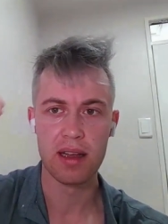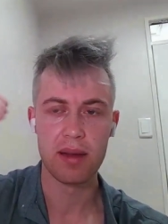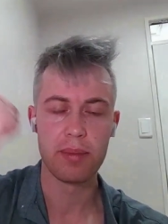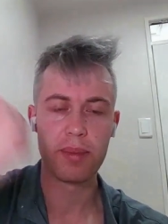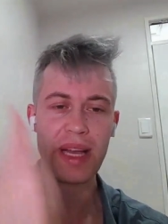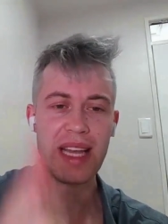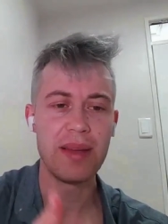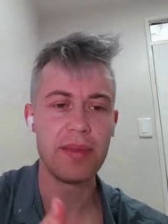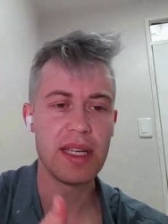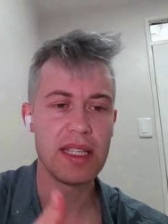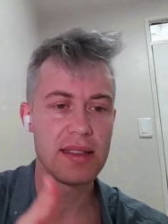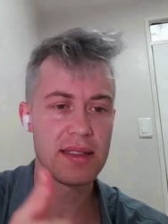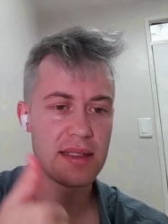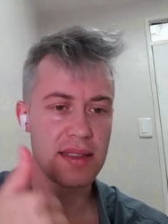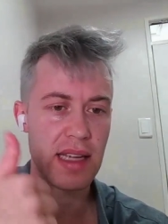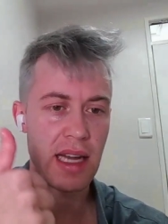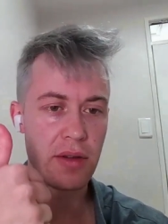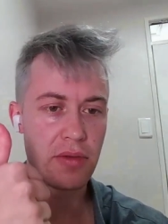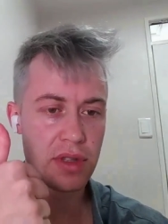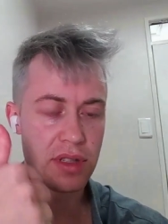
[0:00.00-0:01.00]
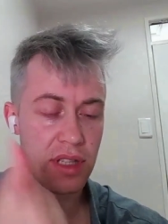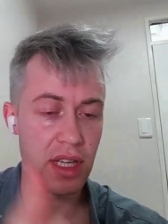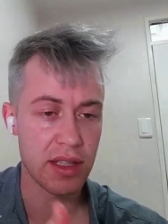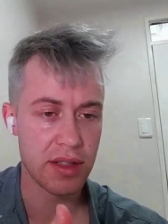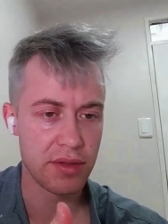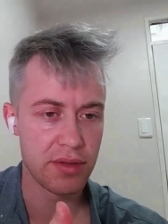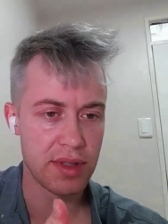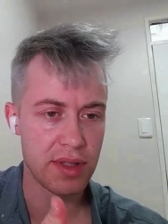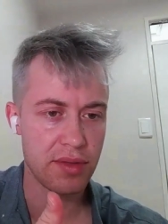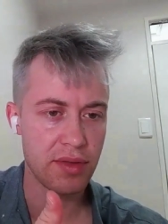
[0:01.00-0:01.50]
Payments, I would
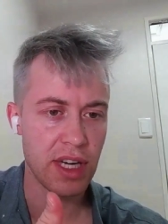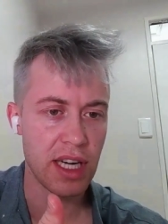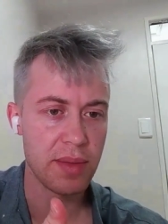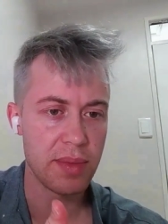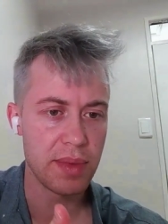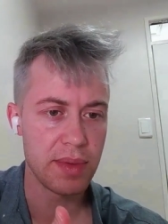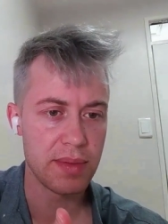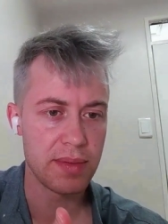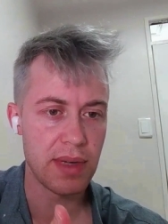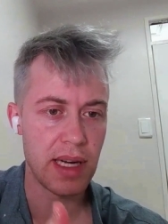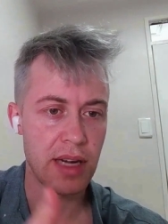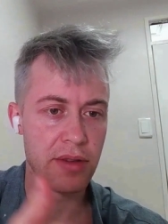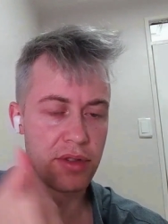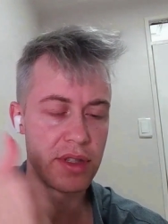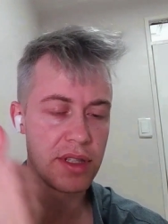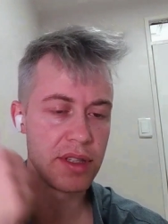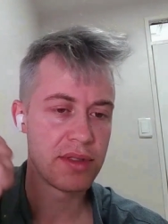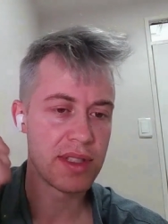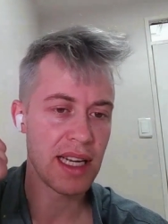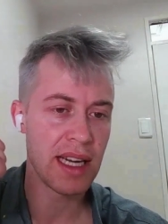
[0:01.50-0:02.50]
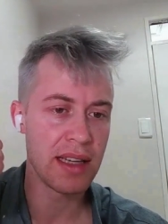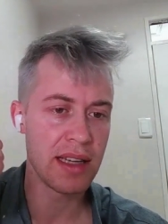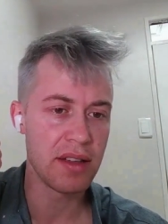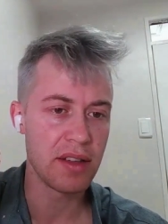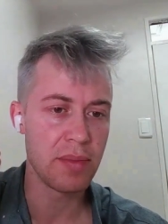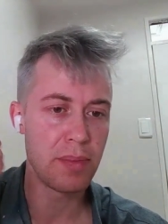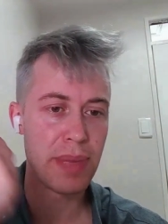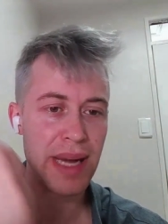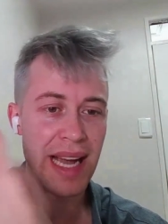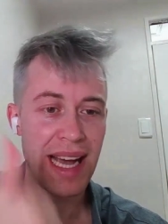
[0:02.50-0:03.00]
not use Stripe. I would use
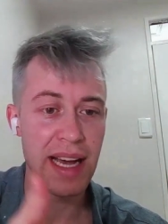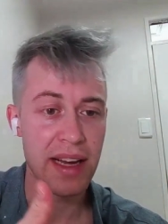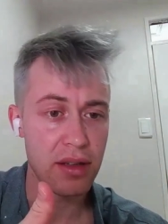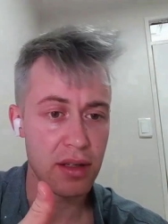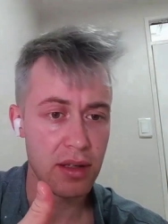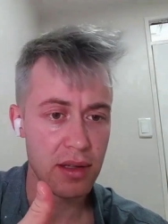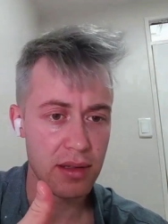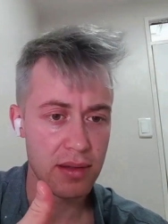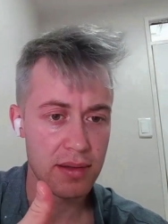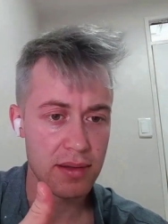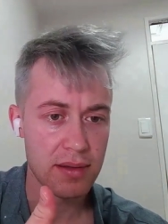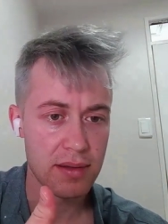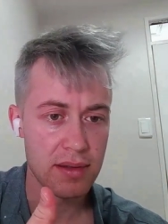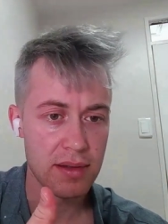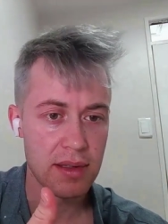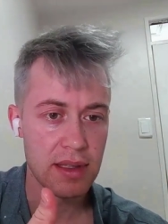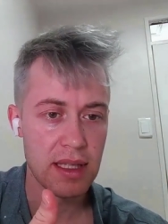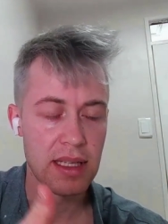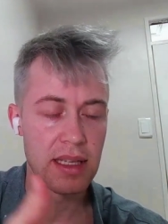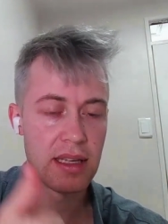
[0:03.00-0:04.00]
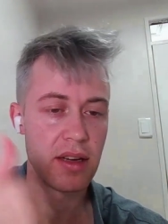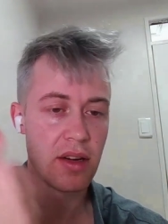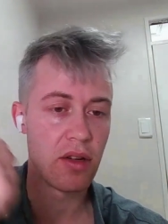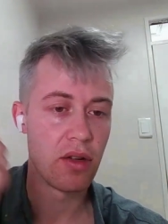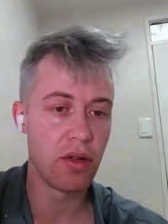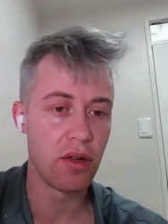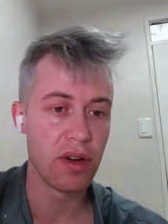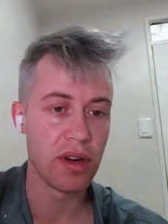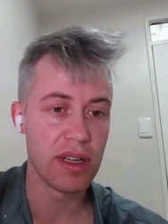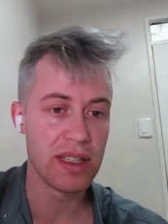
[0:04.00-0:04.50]
either Paddle
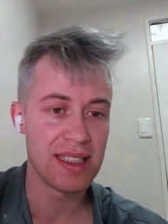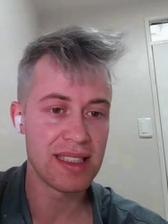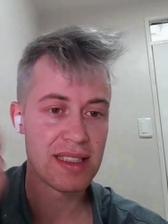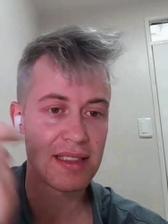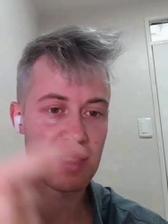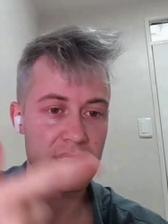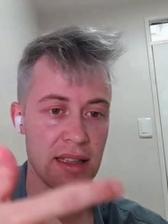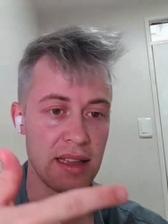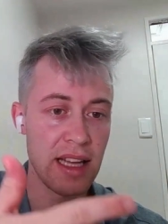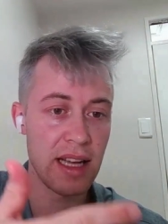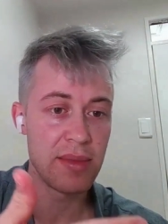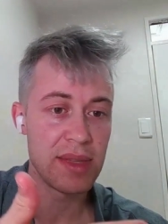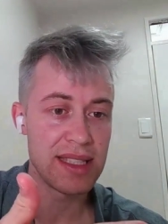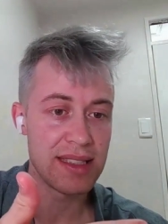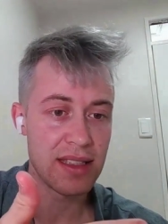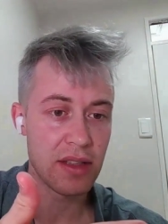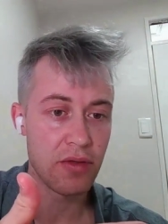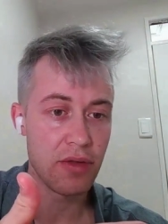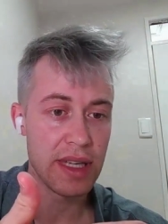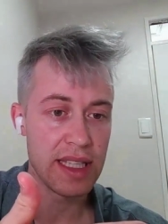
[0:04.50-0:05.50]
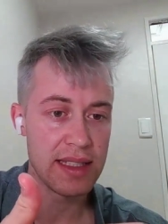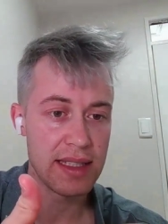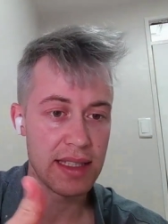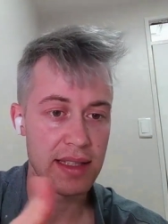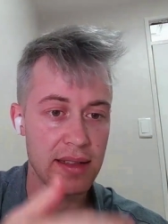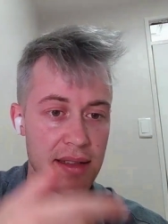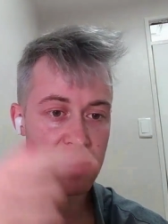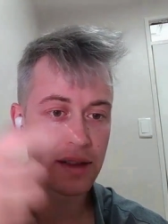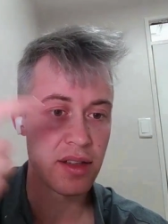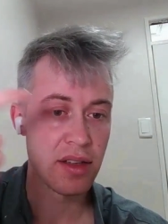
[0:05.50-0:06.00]
or Lemon Squeezy.
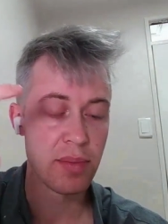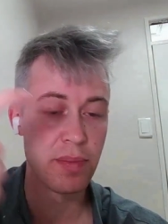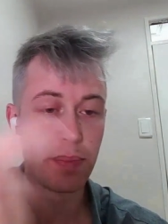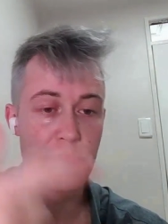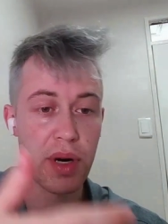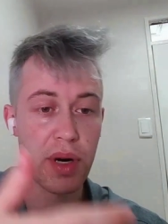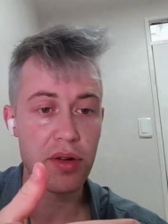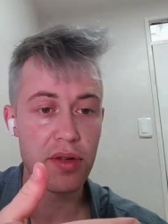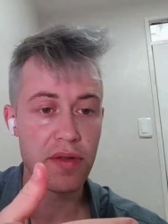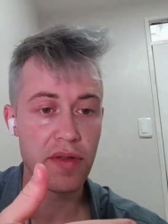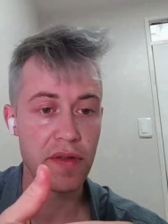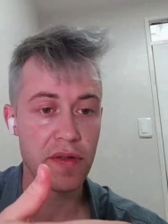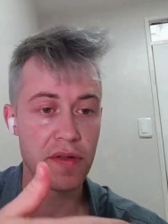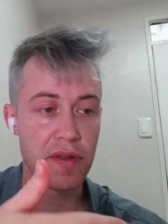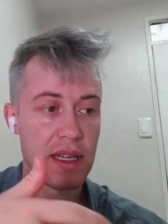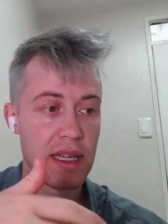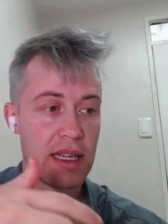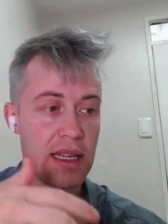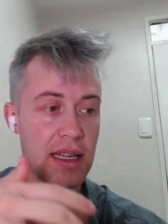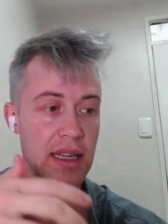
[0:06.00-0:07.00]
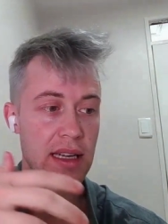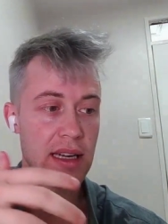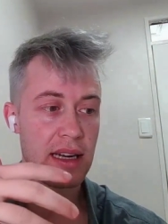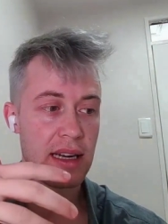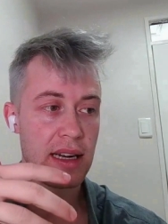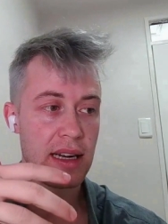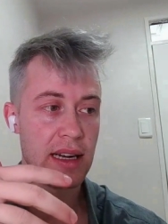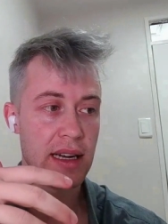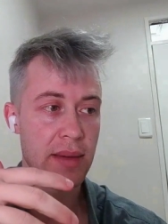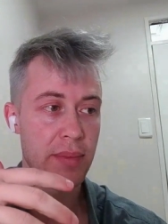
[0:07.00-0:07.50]
They're both
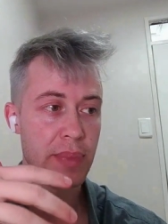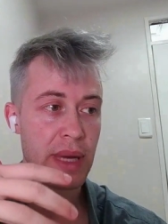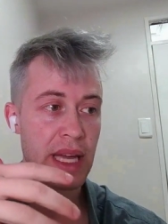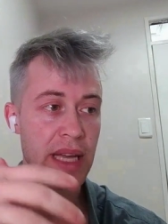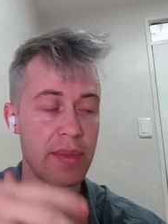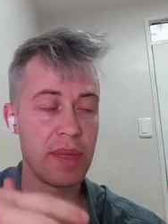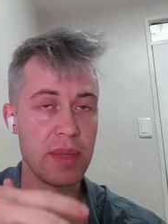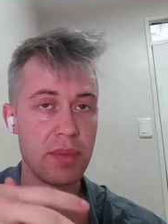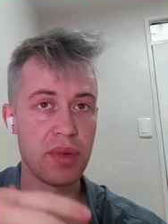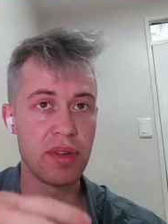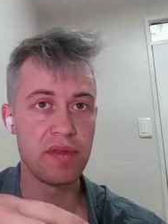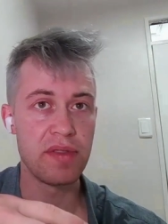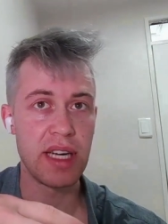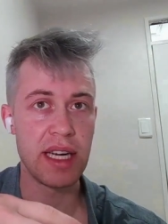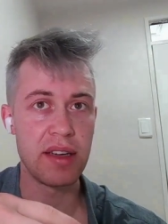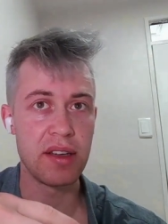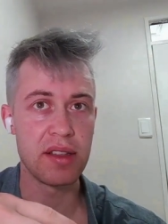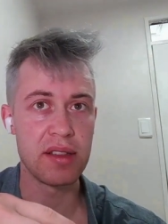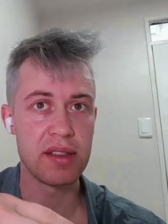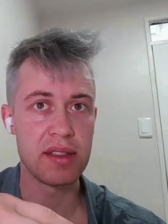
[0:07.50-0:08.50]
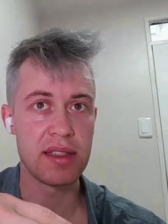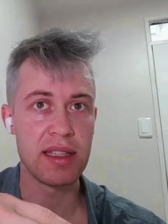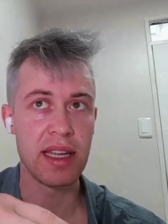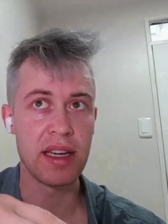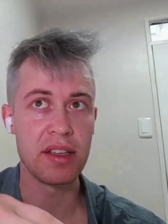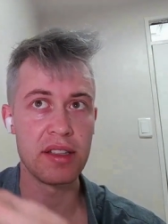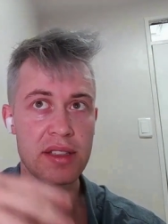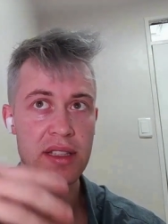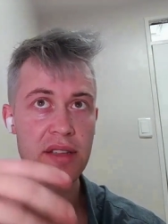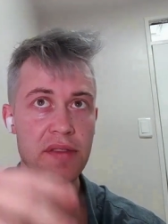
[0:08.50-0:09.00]
payment providers
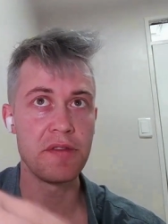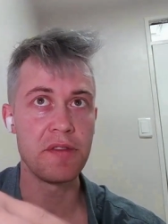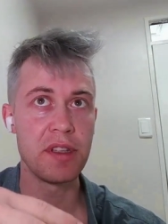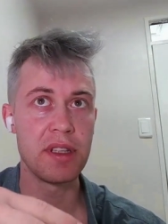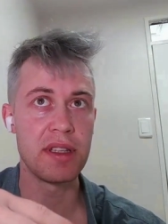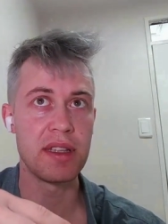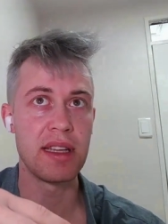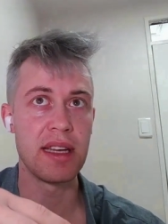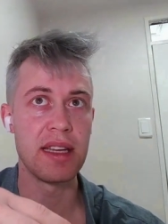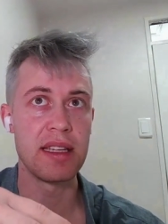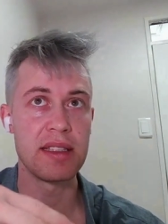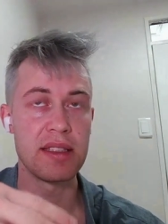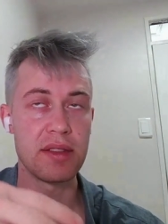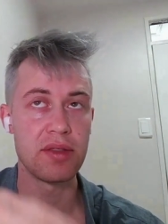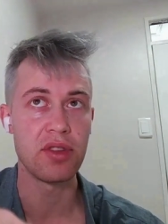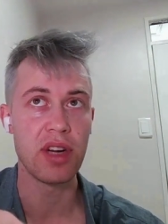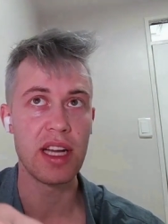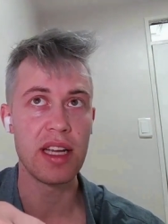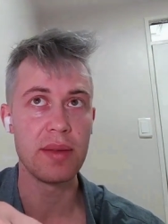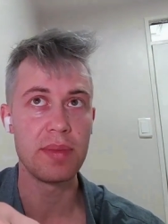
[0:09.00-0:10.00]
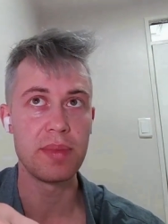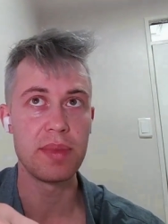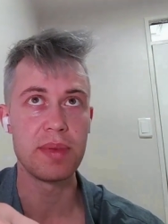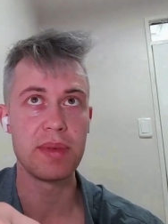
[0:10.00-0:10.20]
that are different than Stripe